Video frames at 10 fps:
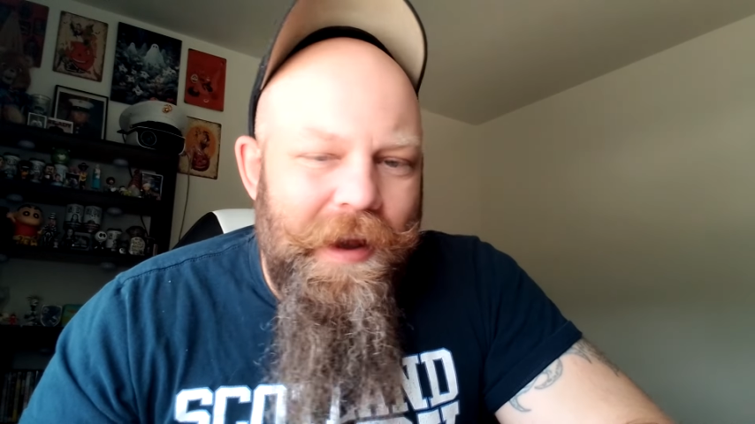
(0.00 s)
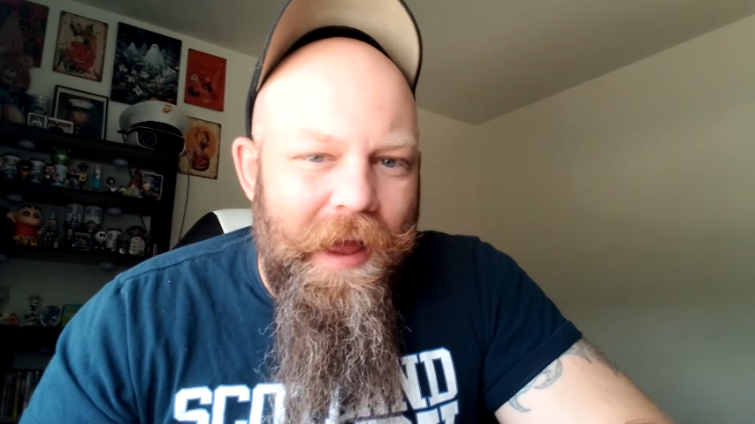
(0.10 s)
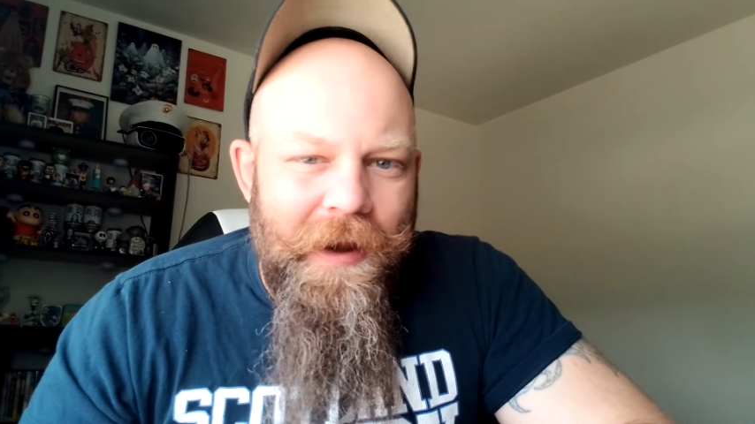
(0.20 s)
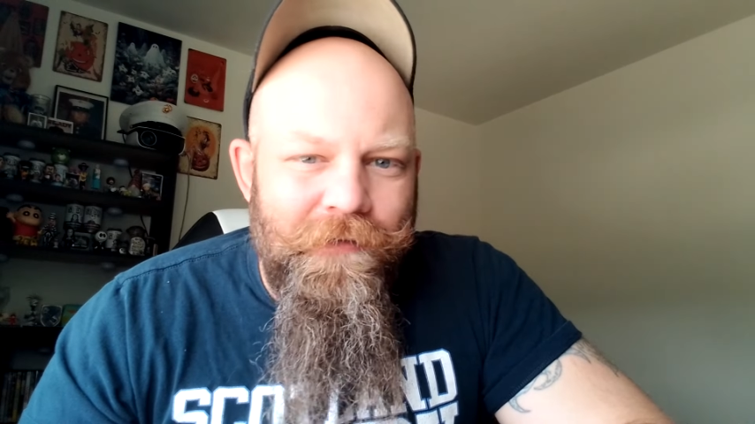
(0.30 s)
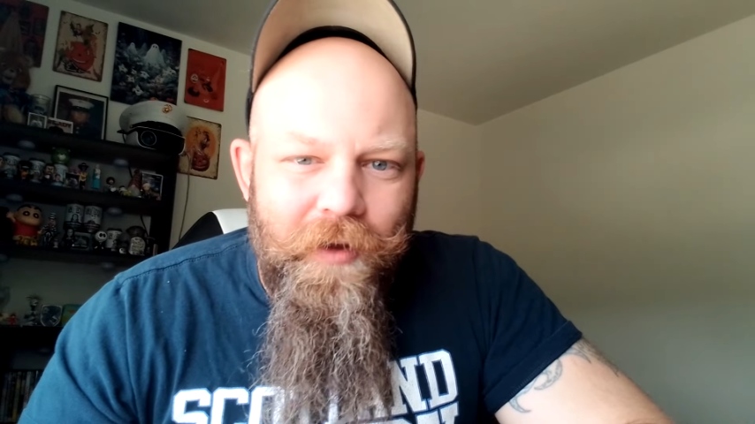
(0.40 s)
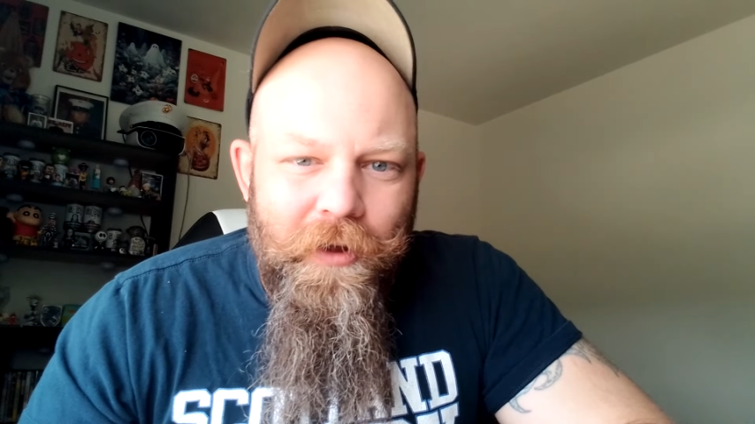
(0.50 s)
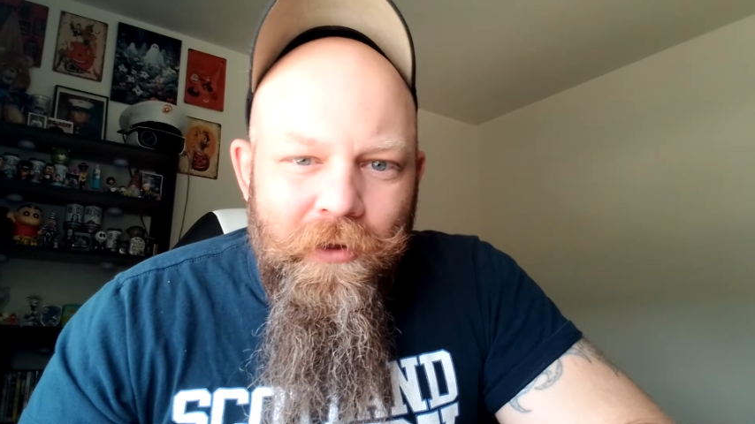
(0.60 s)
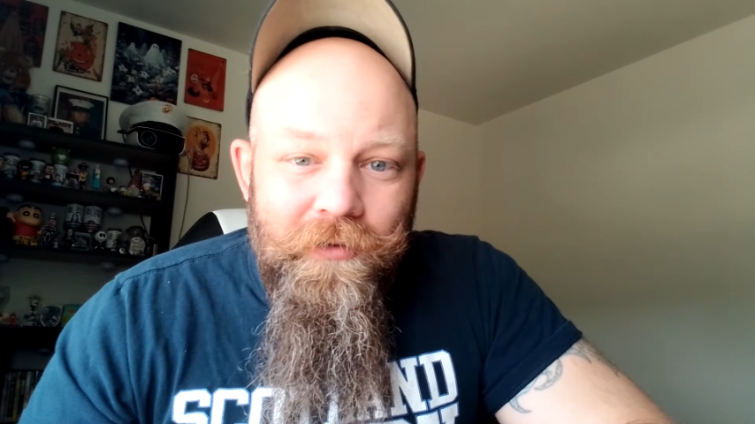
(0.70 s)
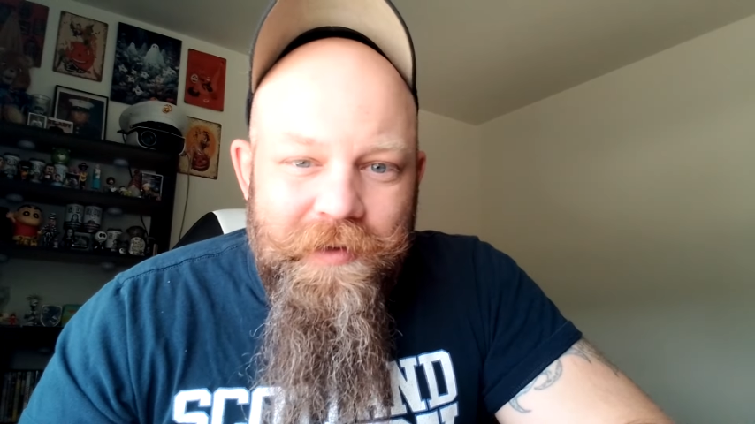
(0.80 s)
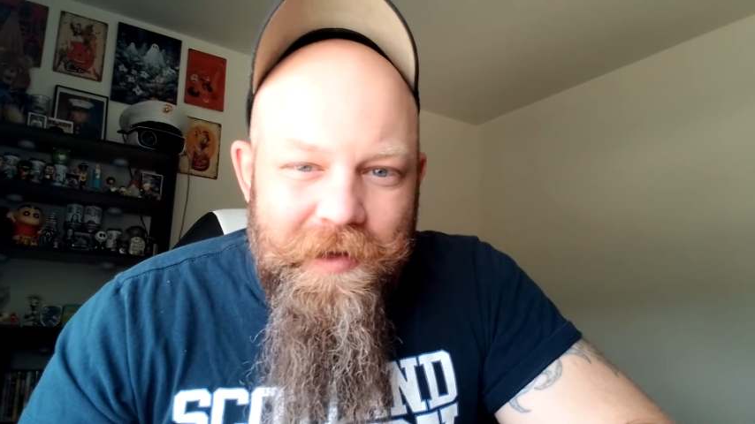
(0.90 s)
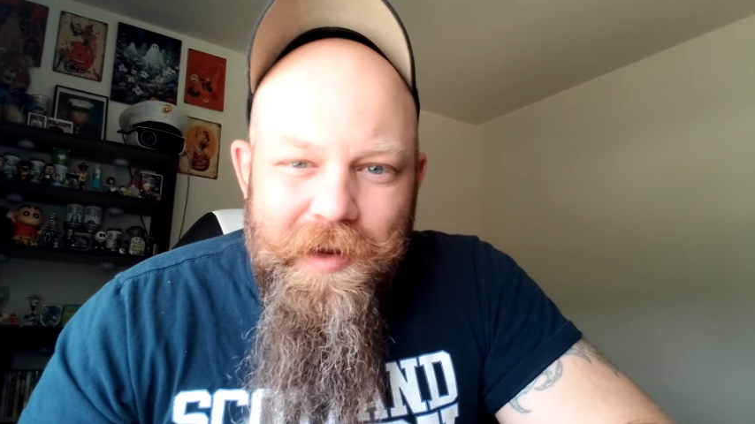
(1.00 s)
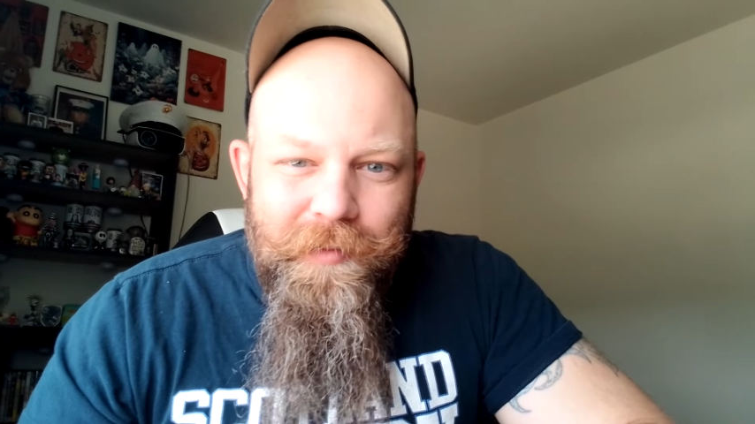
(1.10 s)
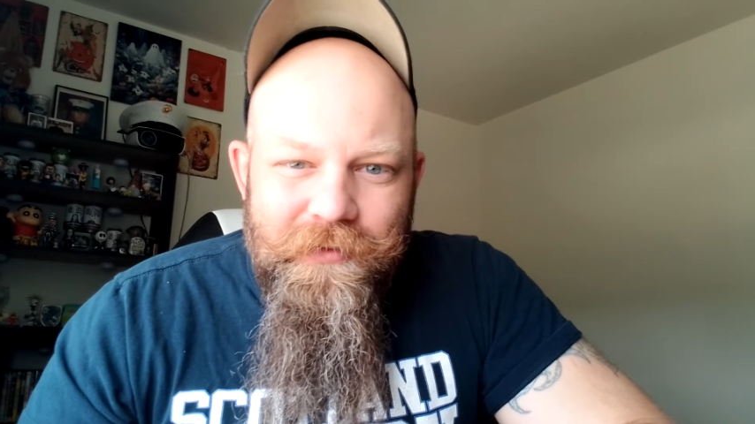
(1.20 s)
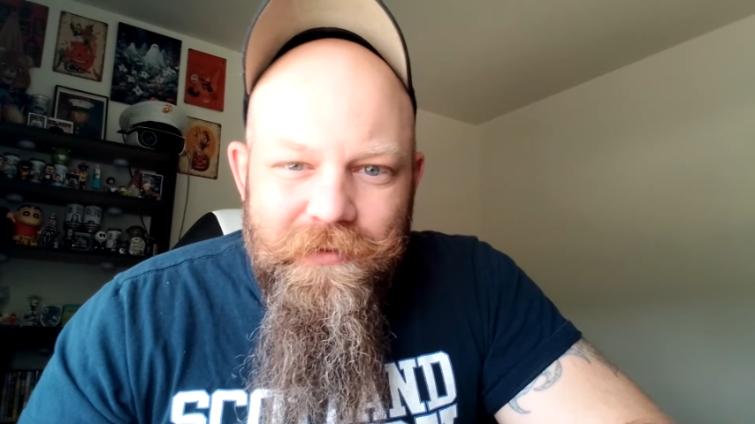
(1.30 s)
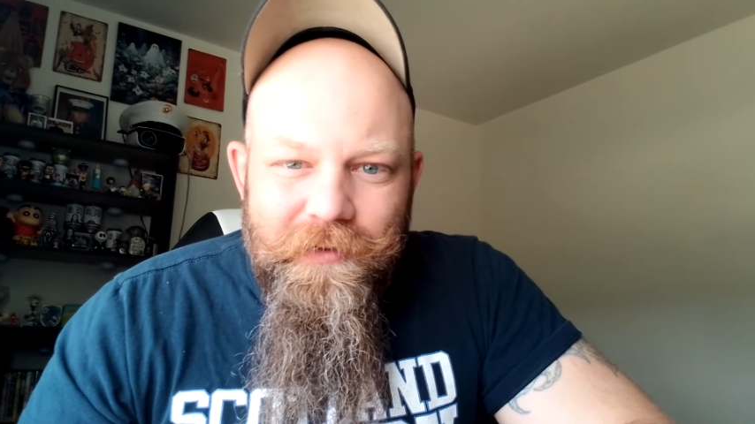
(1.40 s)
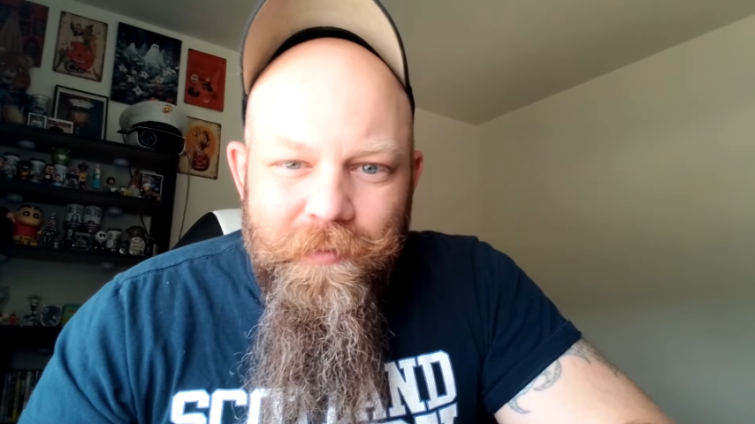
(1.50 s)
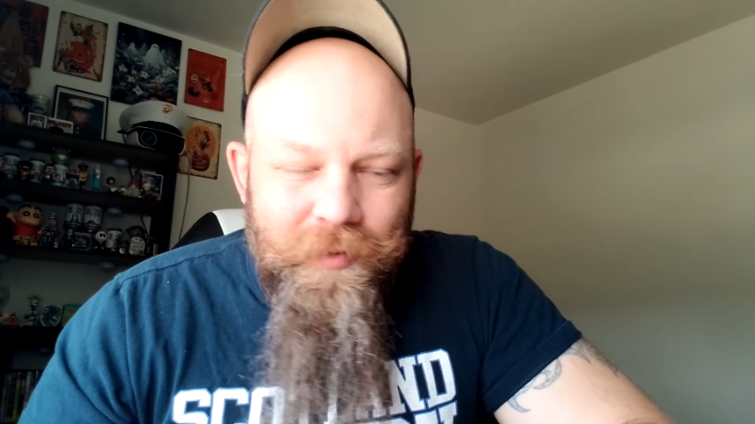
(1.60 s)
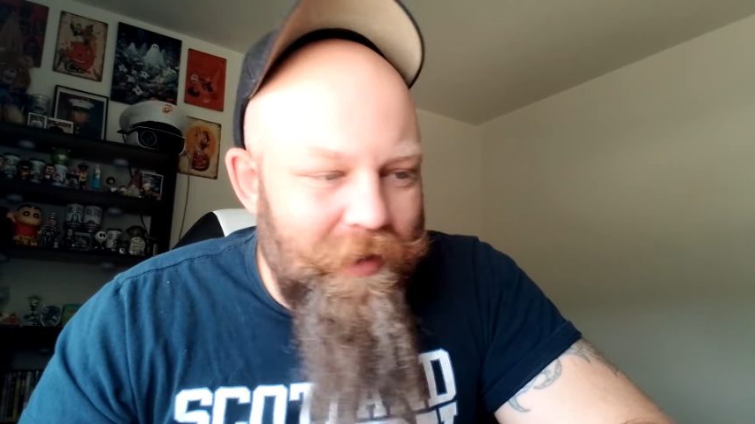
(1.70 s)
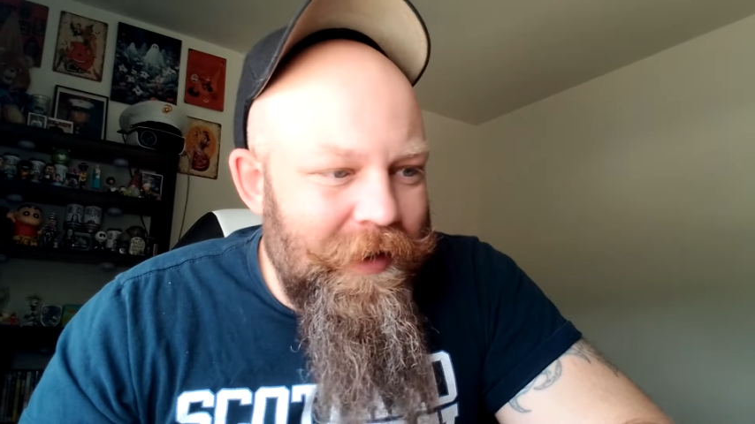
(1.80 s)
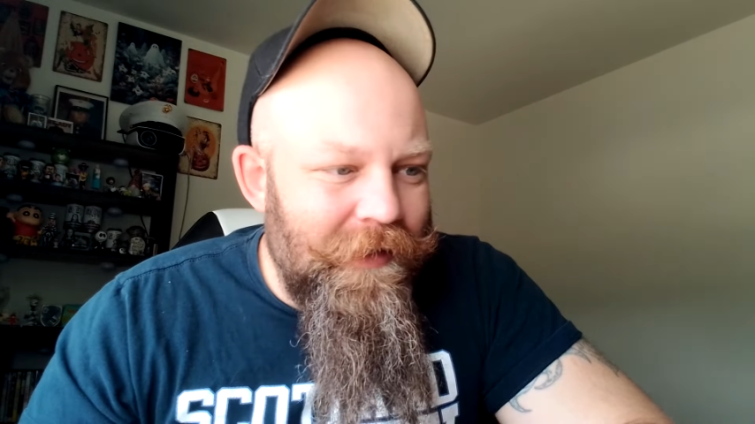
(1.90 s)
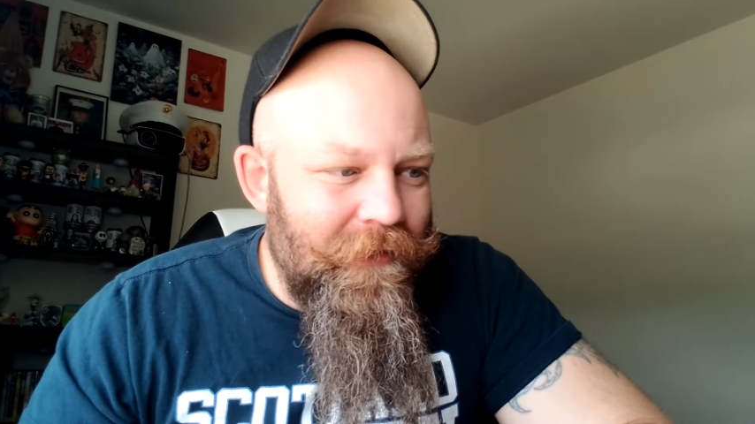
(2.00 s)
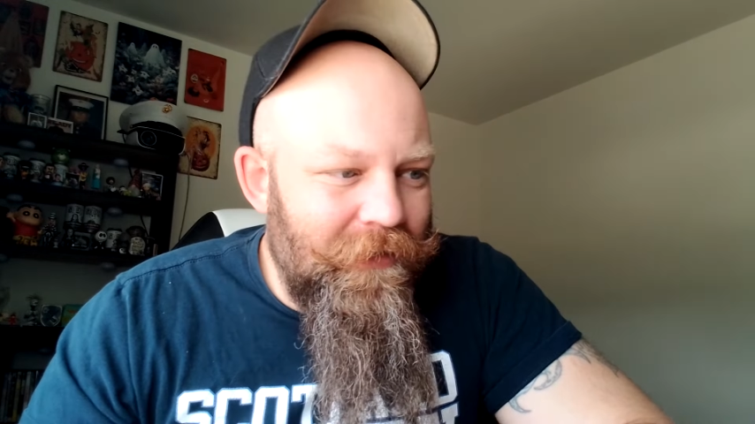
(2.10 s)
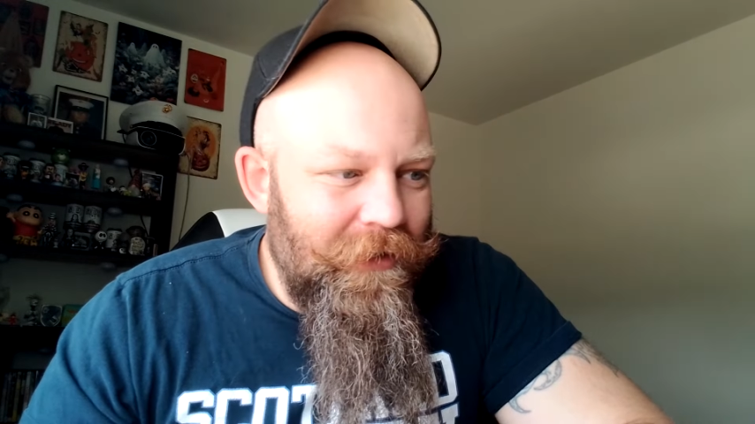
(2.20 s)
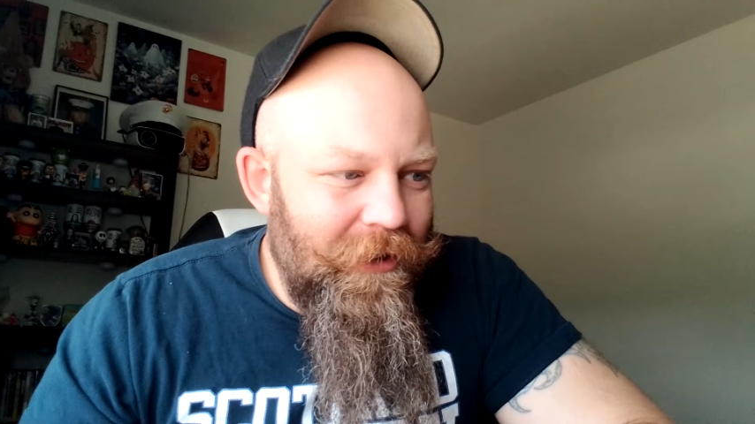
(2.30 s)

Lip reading: NFL teams, please,